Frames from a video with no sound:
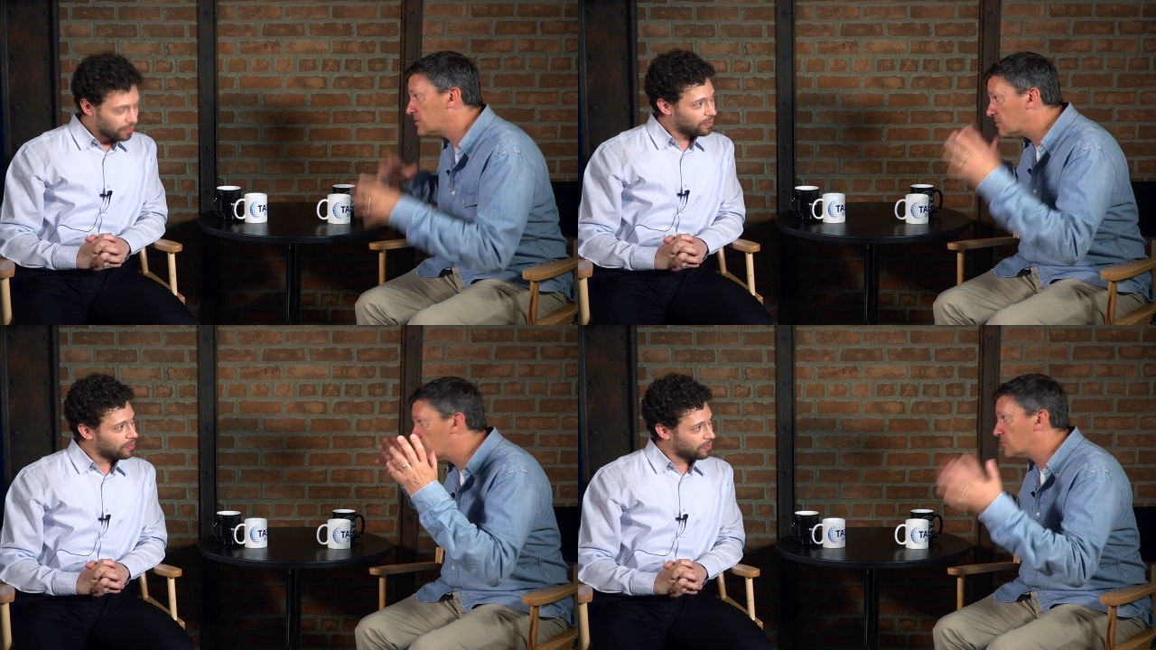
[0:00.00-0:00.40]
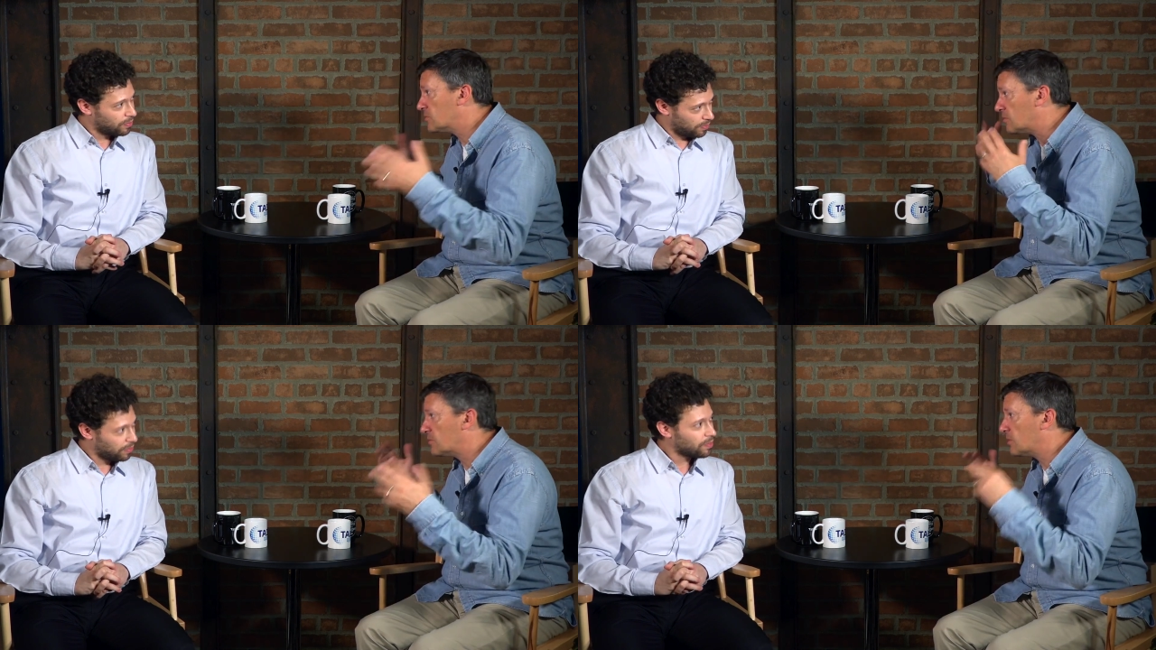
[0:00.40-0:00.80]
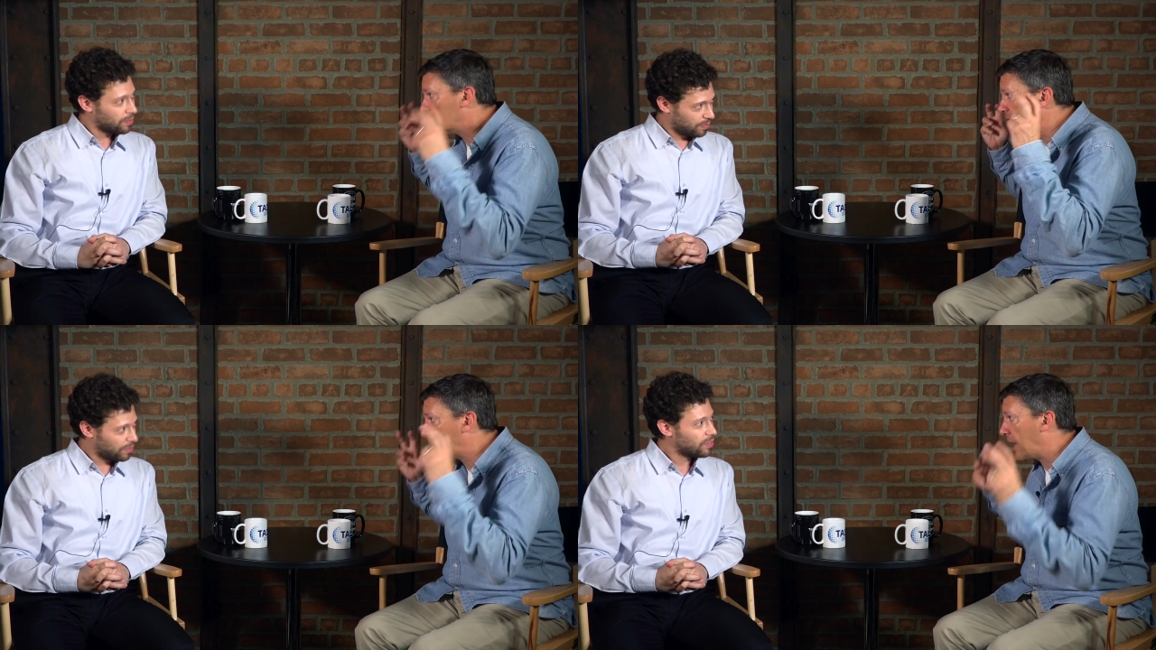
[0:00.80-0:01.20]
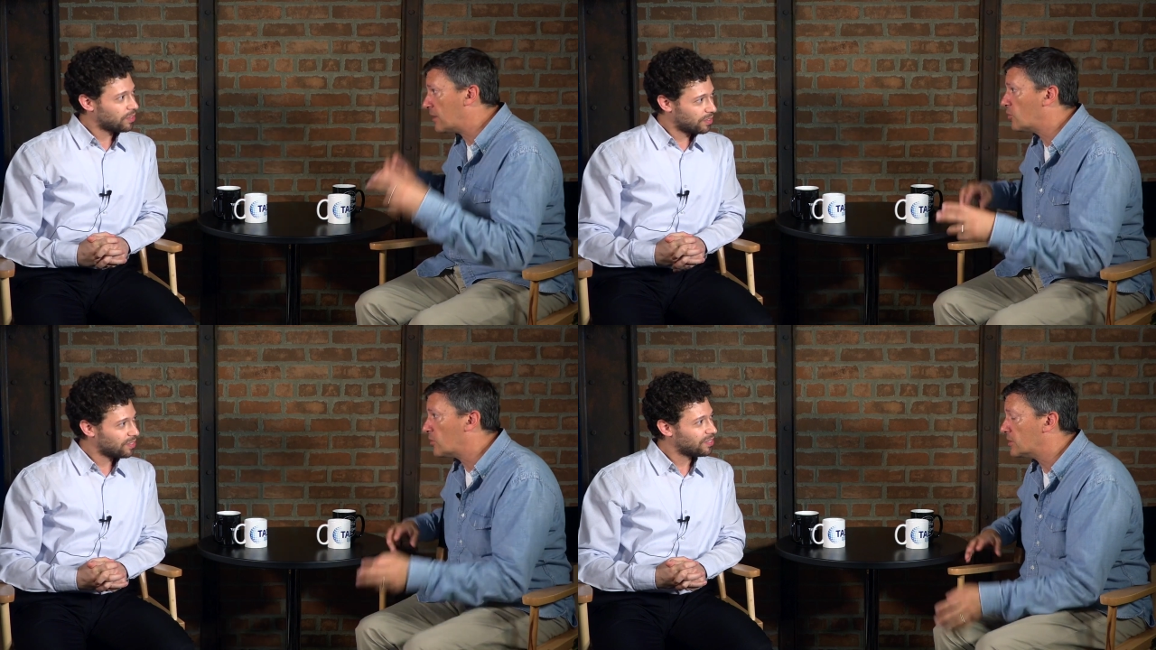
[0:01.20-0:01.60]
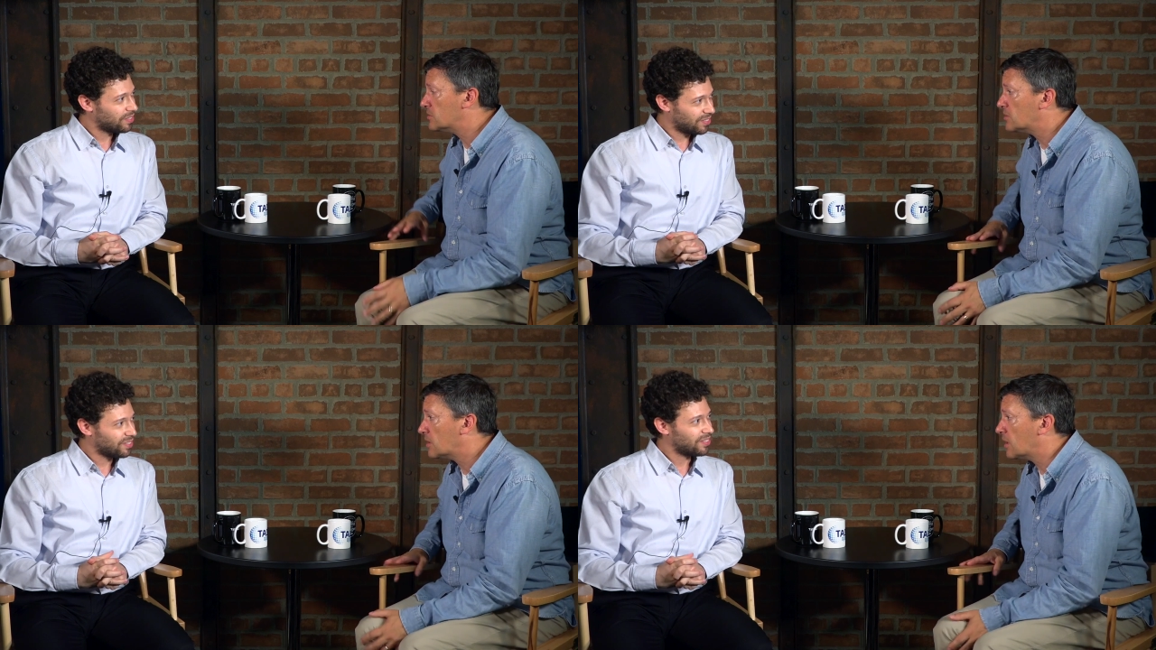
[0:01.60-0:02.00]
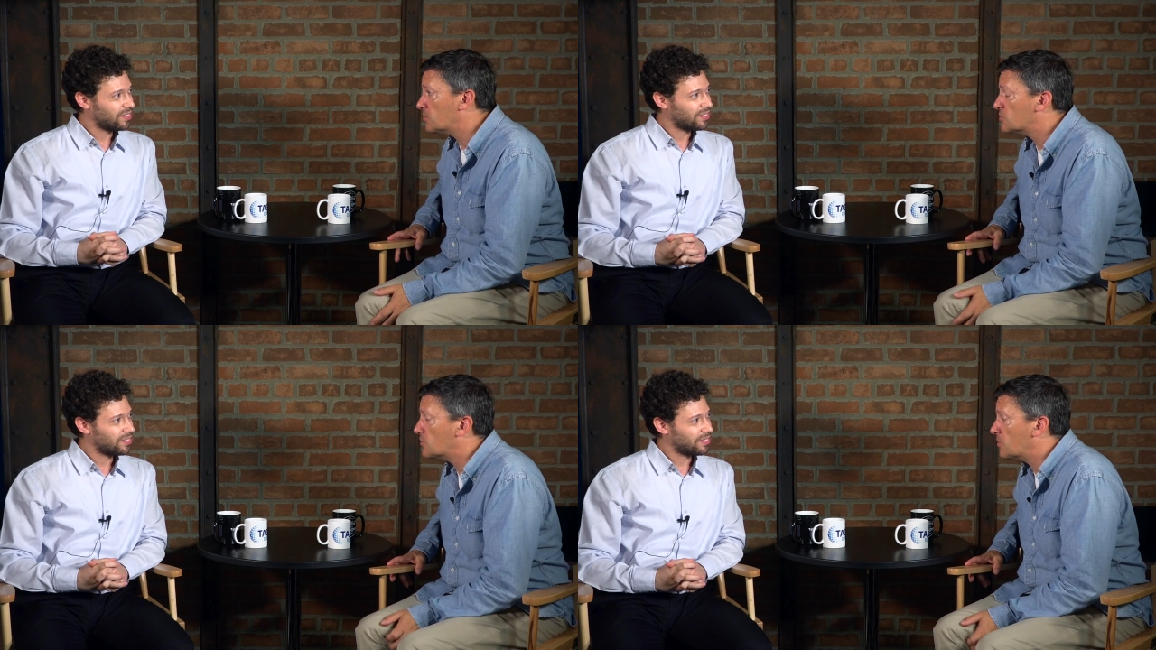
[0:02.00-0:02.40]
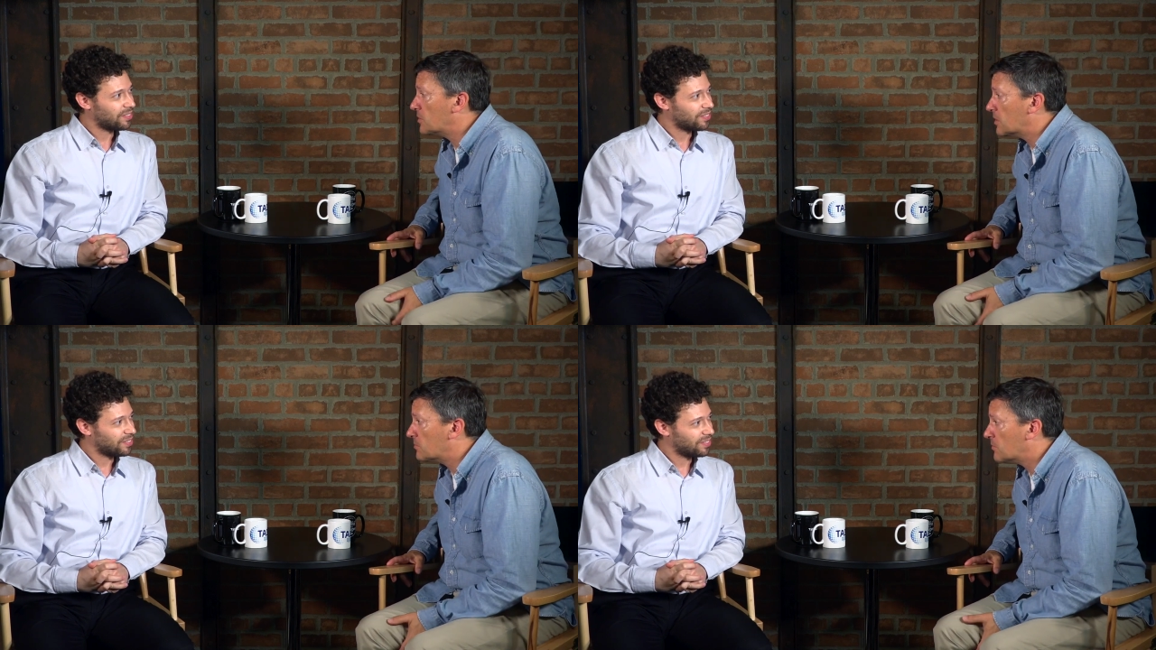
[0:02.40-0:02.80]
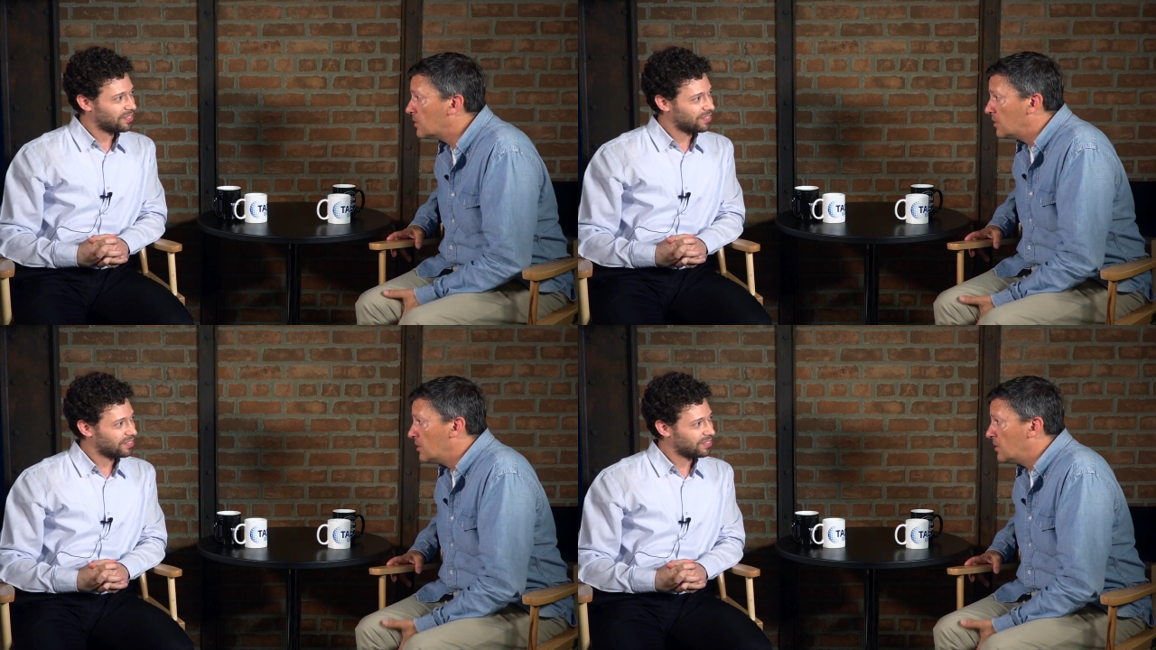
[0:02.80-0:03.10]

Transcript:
Speaker 1: That's a, one of these categories that comes from the